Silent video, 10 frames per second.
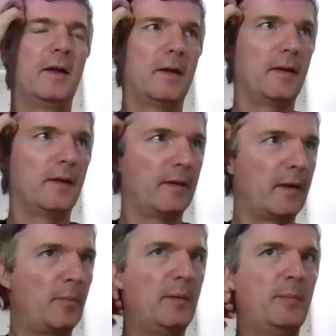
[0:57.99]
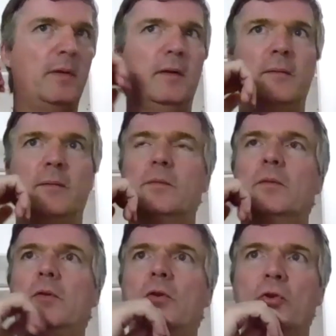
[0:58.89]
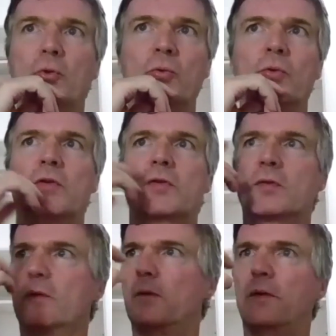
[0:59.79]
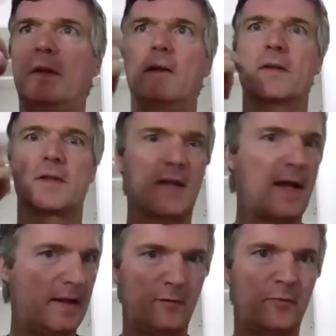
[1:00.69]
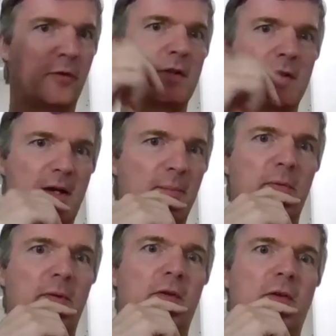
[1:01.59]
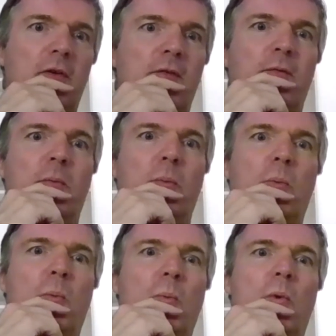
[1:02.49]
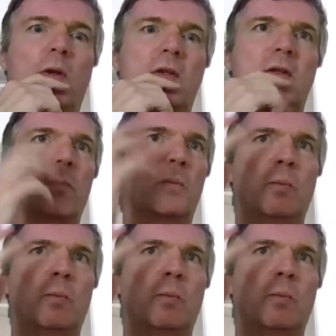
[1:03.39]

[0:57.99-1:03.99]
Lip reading: that people use their sight, for example, of what is